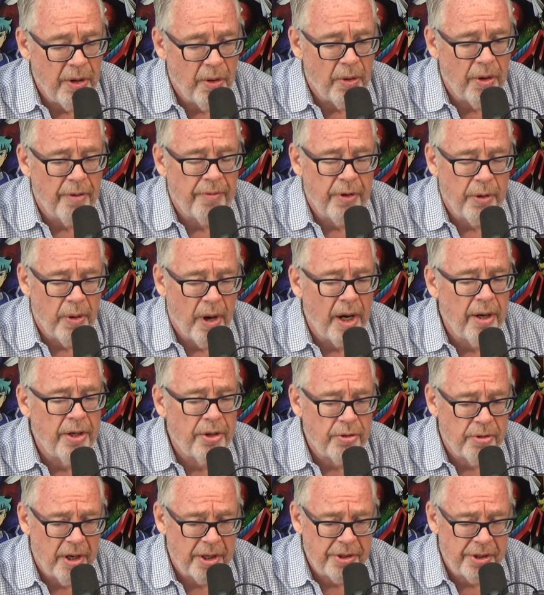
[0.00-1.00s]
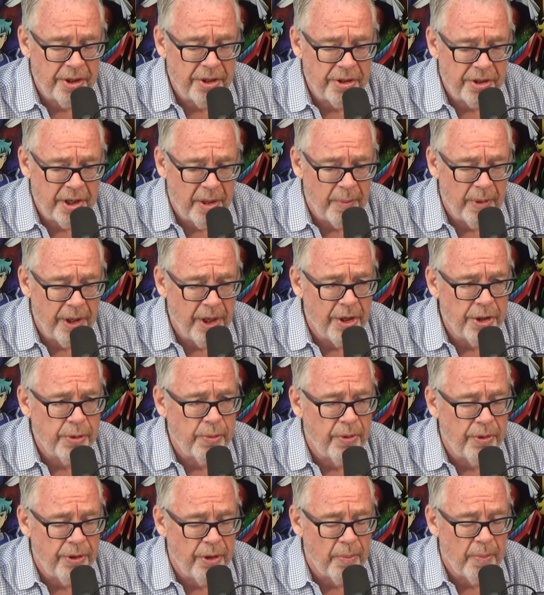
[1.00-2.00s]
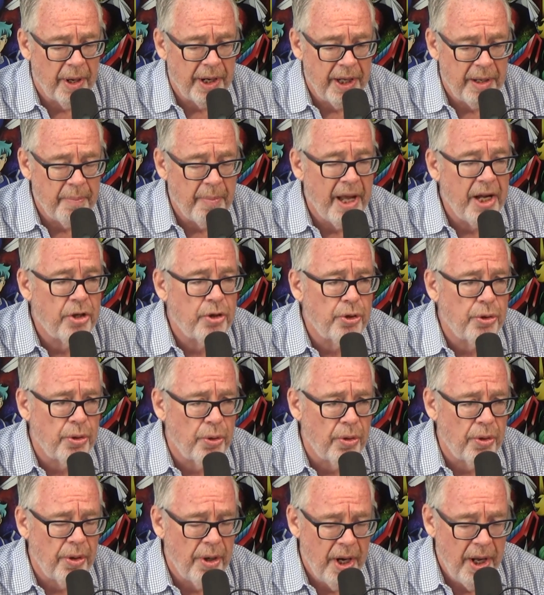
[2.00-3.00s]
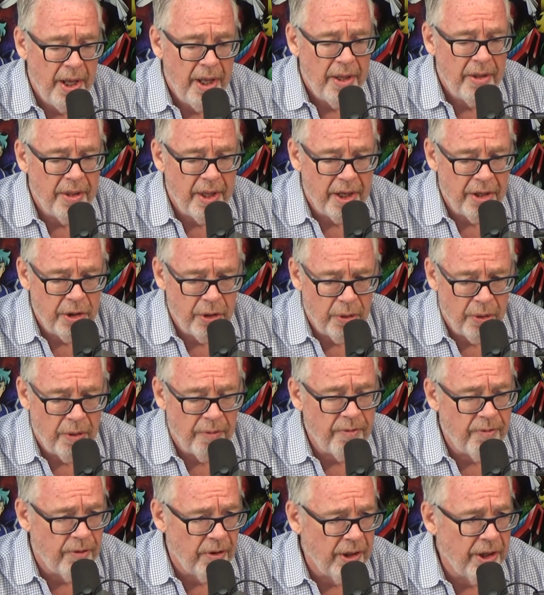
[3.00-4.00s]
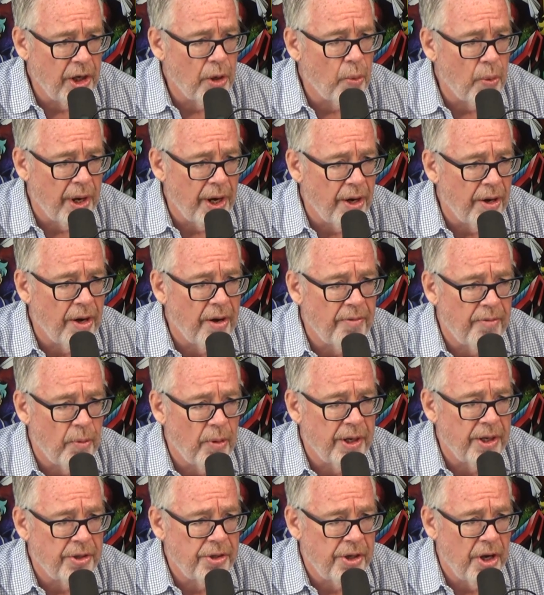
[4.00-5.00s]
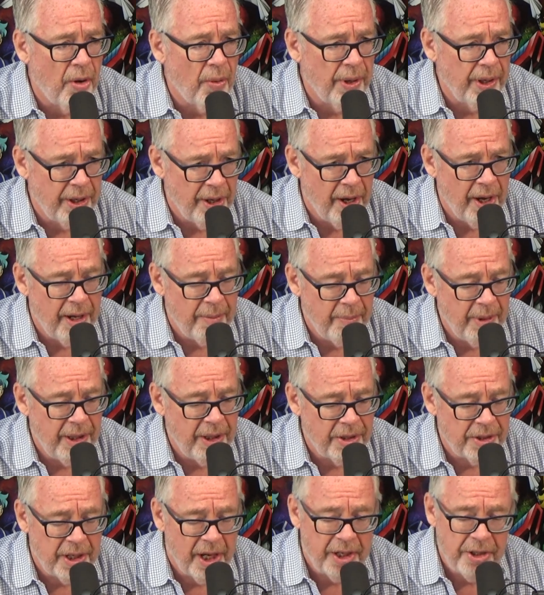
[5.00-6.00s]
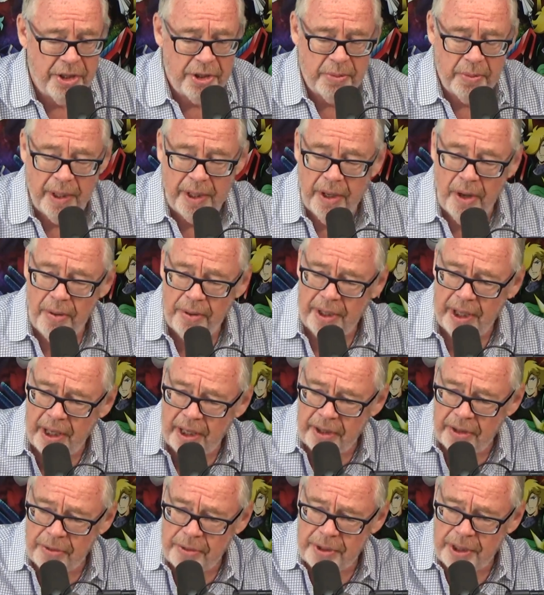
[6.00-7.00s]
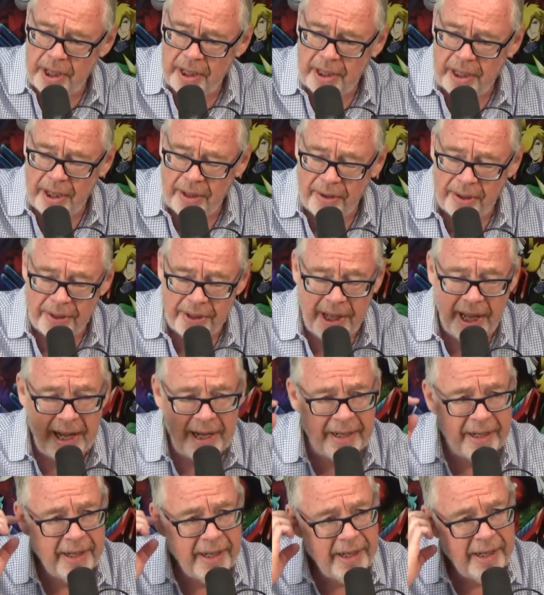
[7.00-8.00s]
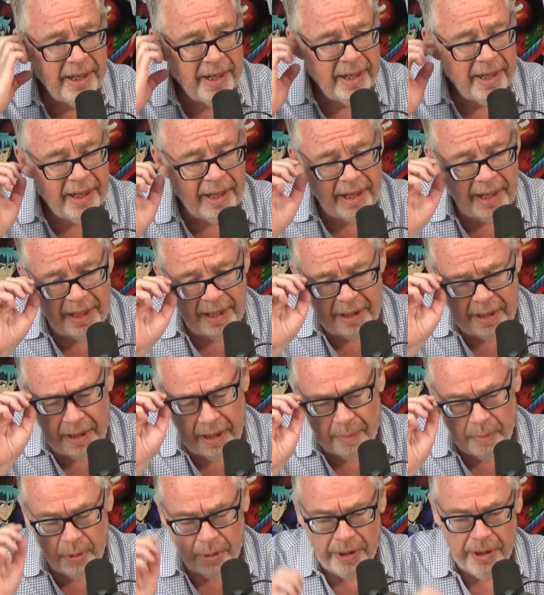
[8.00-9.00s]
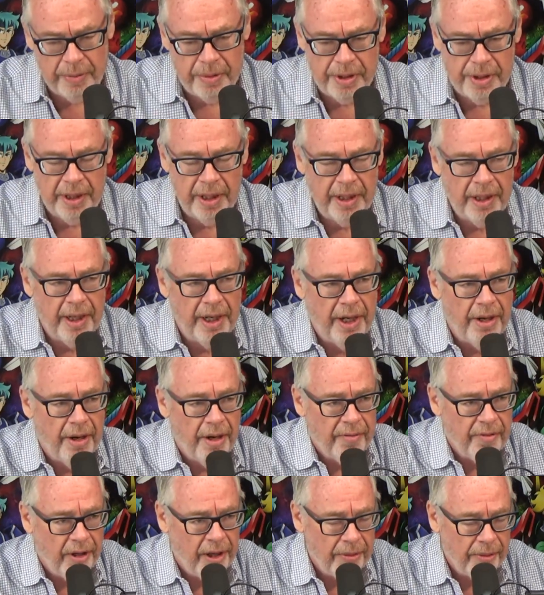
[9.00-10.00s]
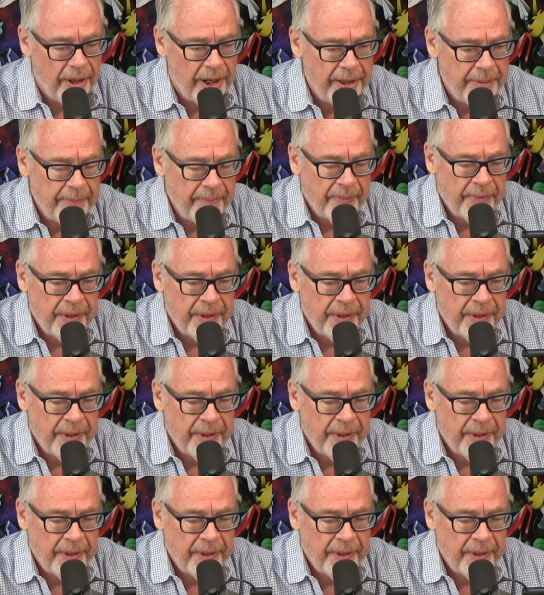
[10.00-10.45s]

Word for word: Or if you are entrusting someone else with your money, make sure that you're fully aware of what is going on. Because I just went, okay, you take care of that. And boy, it was taken care of all right.